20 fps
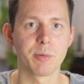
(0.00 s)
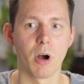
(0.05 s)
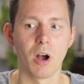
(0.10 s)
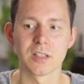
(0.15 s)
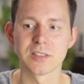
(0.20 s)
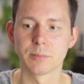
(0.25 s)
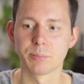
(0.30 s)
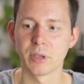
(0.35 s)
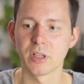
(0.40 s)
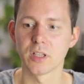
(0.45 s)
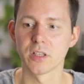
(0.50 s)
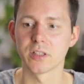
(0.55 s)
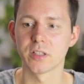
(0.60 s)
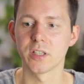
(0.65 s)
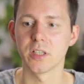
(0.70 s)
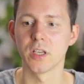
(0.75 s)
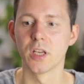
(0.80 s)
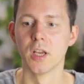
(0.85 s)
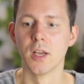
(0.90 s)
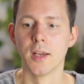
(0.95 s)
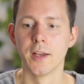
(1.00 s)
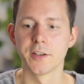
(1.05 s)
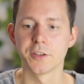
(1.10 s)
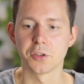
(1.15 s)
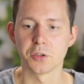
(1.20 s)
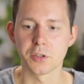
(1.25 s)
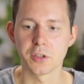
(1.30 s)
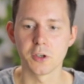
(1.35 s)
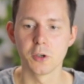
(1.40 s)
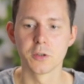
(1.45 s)
possibility to
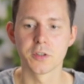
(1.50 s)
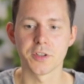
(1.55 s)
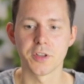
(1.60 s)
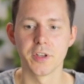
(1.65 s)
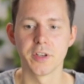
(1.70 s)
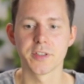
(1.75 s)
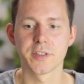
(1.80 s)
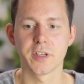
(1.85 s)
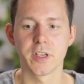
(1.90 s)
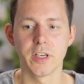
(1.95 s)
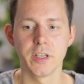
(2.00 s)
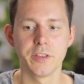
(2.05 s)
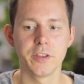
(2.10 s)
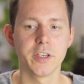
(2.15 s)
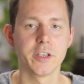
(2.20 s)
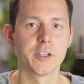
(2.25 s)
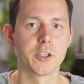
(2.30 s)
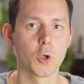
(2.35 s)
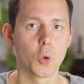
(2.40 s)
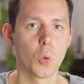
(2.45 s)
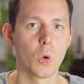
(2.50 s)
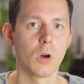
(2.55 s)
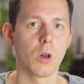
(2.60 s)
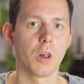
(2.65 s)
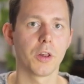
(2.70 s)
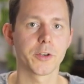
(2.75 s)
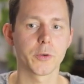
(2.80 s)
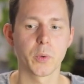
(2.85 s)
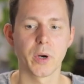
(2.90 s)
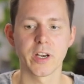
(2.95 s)
use this in the dual
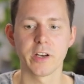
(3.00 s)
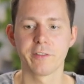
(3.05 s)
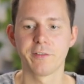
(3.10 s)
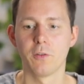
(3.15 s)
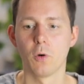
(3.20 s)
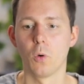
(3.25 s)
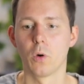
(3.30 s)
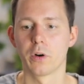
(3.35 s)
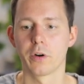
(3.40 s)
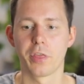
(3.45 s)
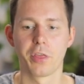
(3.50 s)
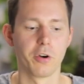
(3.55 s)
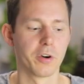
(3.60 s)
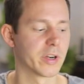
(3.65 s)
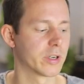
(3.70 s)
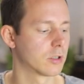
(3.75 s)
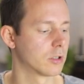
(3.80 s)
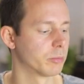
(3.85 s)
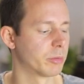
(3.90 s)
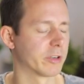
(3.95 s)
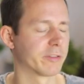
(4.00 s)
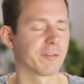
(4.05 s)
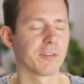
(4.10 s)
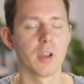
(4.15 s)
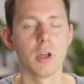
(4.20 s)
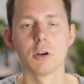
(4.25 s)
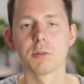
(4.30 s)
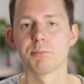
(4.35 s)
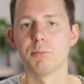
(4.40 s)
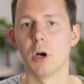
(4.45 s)
24 32-bit
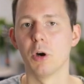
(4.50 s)
float